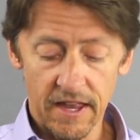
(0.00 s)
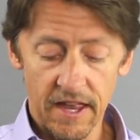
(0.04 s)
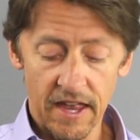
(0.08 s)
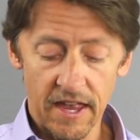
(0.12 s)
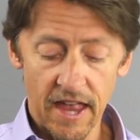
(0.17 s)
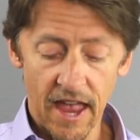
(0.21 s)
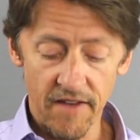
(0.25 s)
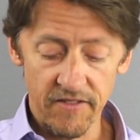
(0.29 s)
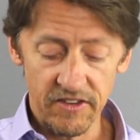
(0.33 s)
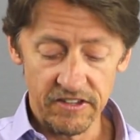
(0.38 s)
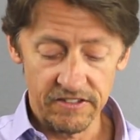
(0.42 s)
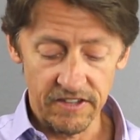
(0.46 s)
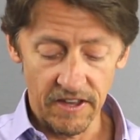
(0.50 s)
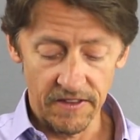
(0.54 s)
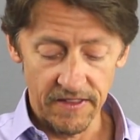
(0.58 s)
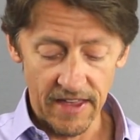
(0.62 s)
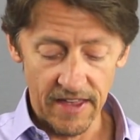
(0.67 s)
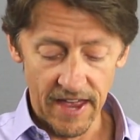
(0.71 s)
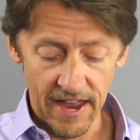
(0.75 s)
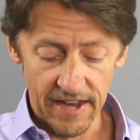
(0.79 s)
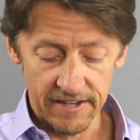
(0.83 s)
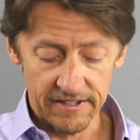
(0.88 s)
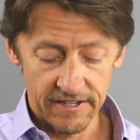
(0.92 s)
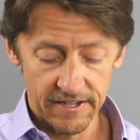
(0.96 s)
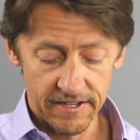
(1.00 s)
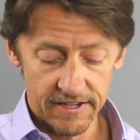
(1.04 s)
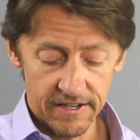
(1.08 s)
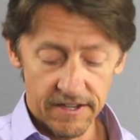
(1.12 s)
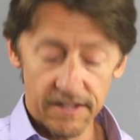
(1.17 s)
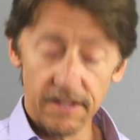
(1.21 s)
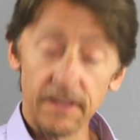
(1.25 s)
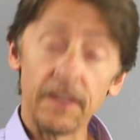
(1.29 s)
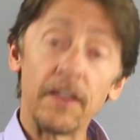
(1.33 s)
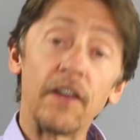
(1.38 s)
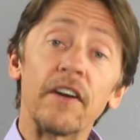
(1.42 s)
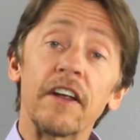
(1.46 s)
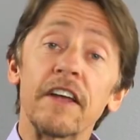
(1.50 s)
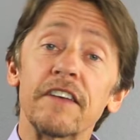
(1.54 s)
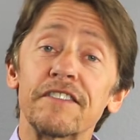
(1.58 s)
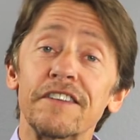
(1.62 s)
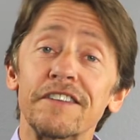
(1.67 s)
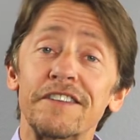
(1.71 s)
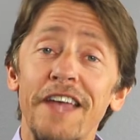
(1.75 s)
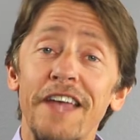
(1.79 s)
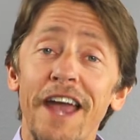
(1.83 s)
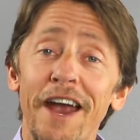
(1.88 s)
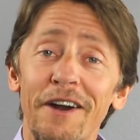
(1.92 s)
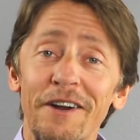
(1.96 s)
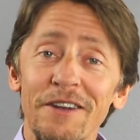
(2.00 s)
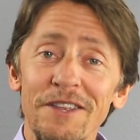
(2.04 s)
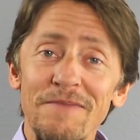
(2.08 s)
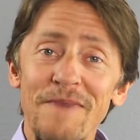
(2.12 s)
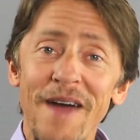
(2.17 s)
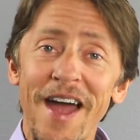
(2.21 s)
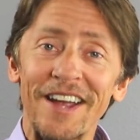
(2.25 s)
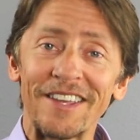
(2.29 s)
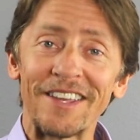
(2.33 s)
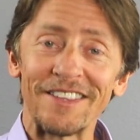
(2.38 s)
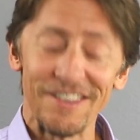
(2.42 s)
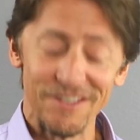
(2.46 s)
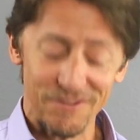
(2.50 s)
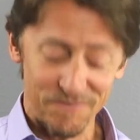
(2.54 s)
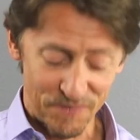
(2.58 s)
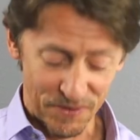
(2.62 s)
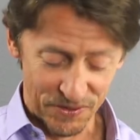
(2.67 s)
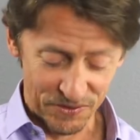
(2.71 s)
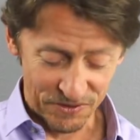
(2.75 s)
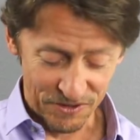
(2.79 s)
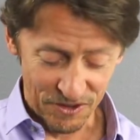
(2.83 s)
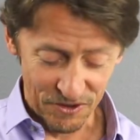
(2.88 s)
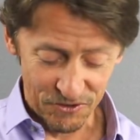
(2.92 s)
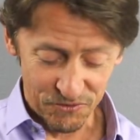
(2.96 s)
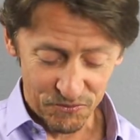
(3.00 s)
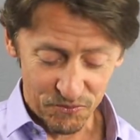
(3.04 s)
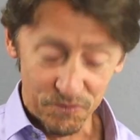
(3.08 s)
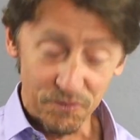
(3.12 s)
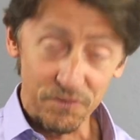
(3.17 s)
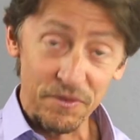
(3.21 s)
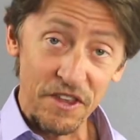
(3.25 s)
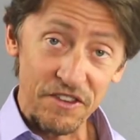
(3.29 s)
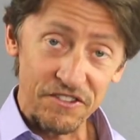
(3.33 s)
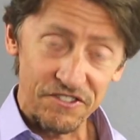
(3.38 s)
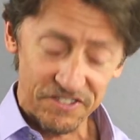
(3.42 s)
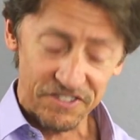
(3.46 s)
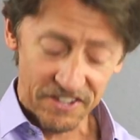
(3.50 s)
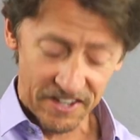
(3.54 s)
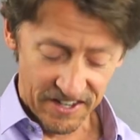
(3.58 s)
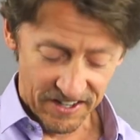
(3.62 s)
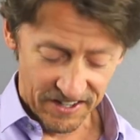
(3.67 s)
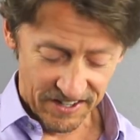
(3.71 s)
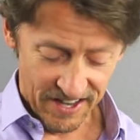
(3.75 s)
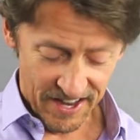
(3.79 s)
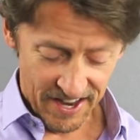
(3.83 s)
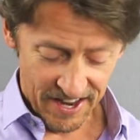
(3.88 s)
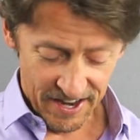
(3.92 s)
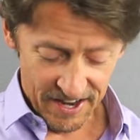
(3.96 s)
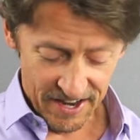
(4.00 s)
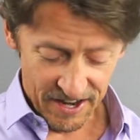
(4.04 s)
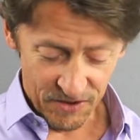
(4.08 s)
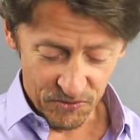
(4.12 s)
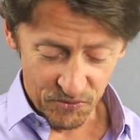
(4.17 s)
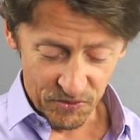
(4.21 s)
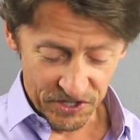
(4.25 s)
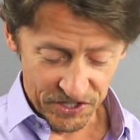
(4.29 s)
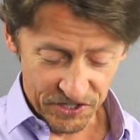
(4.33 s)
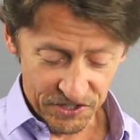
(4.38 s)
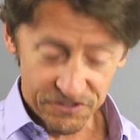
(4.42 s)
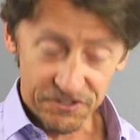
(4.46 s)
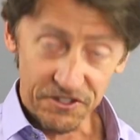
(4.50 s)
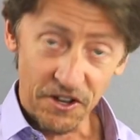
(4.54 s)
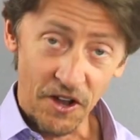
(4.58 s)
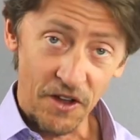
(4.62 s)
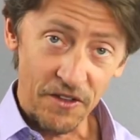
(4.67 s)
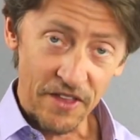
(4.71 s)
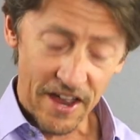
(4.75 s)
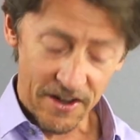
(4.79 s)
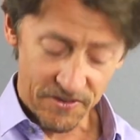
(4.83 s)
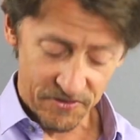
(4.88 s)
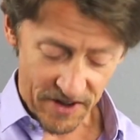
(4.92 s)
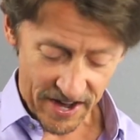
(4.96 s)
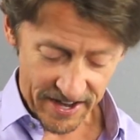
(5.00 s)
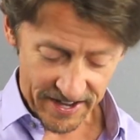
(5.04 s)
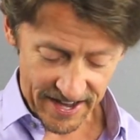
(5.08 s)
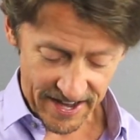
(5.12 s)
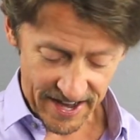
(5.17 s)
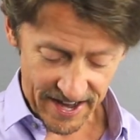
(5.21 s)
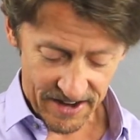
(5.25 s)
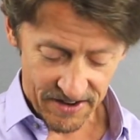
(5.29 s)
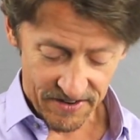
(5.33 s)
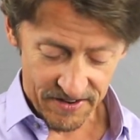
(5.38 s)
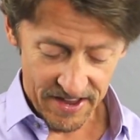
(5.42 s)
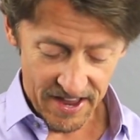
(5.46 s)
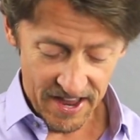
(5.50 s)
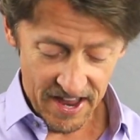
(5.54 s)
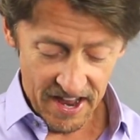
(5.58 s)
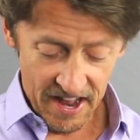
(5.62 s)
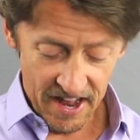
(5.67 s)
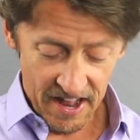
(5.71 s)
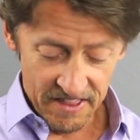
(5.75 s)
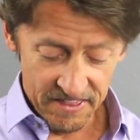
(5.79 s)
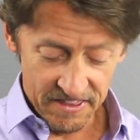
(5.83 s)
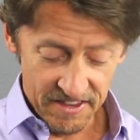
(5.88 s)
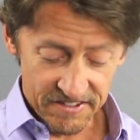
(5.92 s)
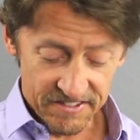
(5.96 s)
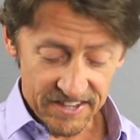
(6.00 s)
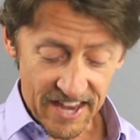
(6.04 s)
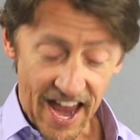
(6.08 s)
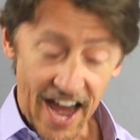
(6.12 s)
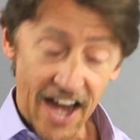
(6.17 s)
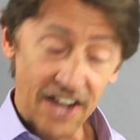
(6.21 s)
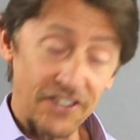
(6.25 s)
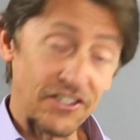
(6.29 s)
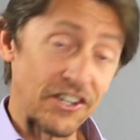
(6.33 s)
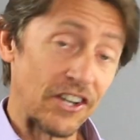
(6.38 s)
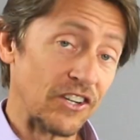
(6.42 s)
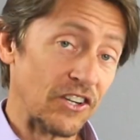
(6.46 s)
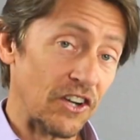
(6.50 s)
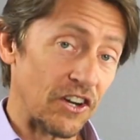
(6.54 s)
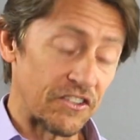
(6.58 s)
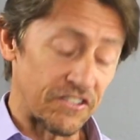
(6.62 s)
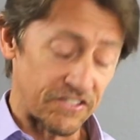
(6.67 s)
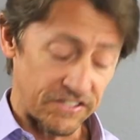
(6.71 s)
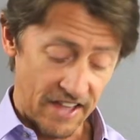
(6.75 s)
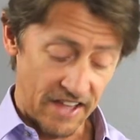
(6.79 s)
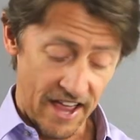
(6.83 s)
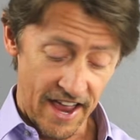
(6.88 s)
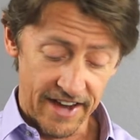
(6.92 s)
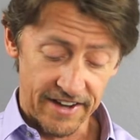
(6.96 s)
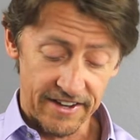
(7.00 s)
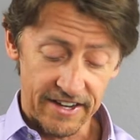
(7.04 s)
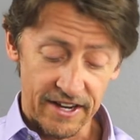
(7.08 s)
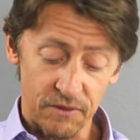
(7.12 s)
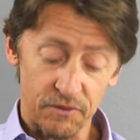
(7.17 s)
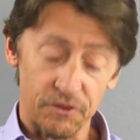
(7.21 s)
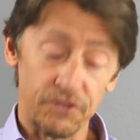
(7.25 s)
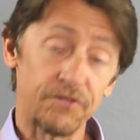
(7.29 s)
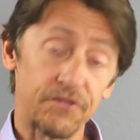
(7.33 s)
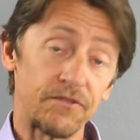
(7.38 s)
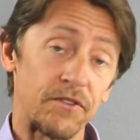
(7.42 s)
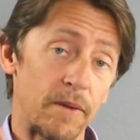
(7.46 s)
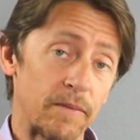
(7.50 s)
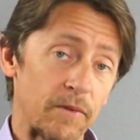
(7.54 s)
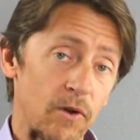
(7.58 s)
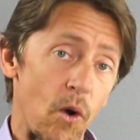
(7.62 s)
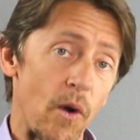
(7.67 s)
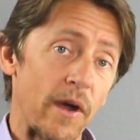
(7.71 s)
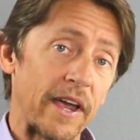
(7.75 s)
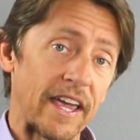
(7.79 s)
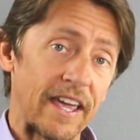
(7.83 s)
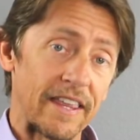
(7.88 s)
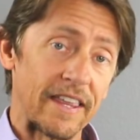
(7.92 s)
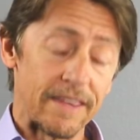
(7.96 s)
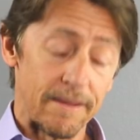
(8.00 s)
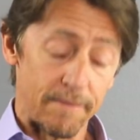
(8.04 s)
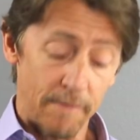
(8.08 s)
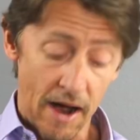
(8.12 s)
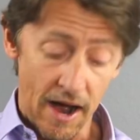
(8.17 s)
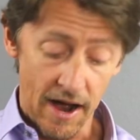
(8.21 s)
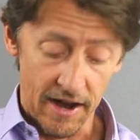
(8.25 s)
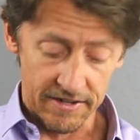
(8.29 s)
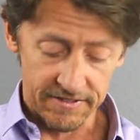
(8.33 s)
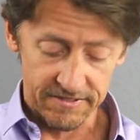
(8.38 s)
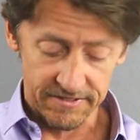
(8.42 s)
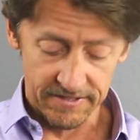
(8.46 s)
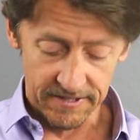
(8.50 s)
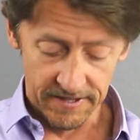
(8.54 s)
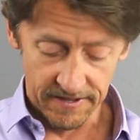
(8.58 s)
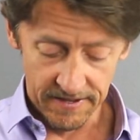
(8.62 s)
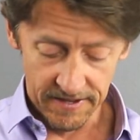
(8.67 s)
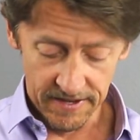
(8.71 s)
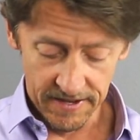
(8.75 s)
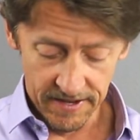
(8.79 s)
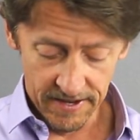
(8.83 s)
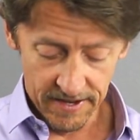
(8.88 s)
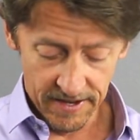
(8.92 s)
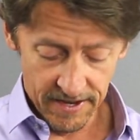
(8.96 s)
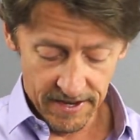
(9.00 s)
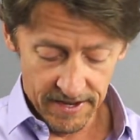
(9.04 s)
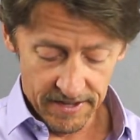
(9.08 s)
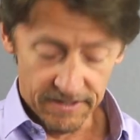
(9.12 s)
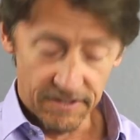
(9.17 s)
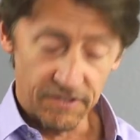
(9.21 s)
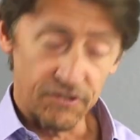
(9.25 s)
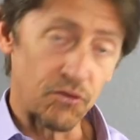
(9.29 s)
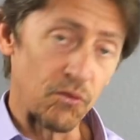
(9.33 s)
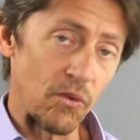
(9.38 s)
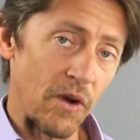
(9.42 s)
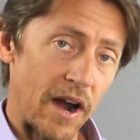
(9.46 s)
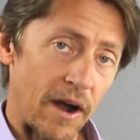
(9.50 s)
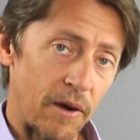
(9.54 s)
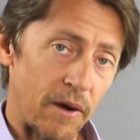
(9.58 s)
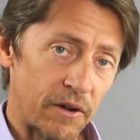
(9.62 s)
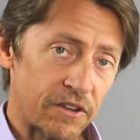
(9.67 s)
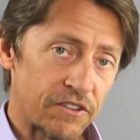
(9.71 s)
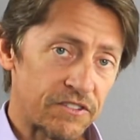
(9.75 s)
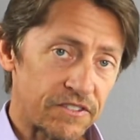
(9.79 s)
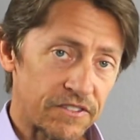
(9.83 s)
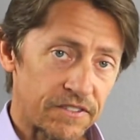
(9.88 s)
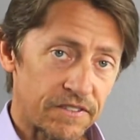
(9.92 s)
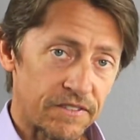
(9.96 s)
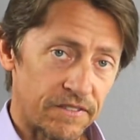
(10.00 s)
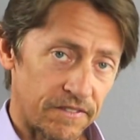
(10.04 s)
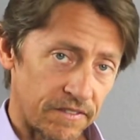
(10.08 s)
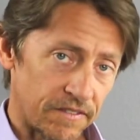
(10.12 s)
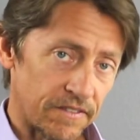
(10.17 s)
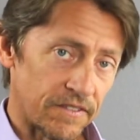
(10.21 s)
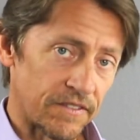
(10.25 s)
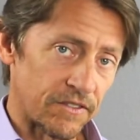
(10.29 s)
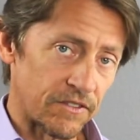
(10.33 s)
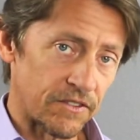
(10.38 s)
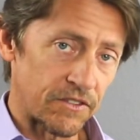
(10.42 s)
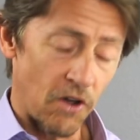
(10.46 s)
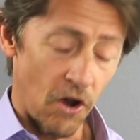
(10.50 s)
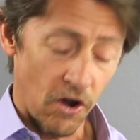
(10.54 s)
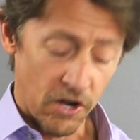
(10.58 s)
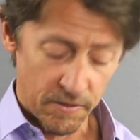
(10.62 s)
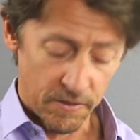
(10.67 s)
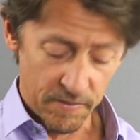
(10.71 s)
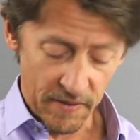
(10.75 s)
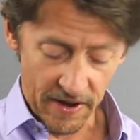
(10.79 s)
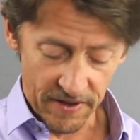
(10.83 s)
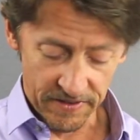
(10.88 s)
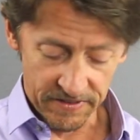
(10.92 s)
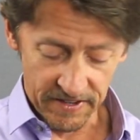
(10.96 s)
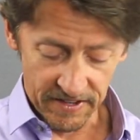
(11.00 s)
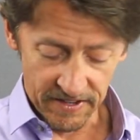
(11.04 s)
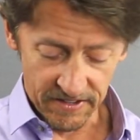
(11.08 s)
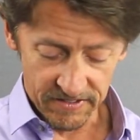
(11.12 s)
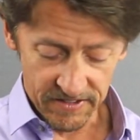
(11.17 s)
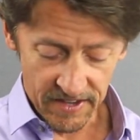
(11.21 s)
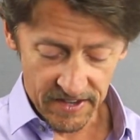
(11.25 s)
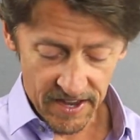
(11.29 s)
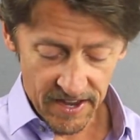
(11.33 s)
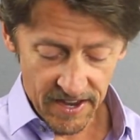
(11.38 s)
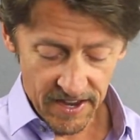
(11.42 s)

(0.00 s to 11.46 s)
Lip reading: Having said that, there is a tear on the back of this seal. We just saw that right now. This actually looks like it was from going in the box. This is what I always talk about these.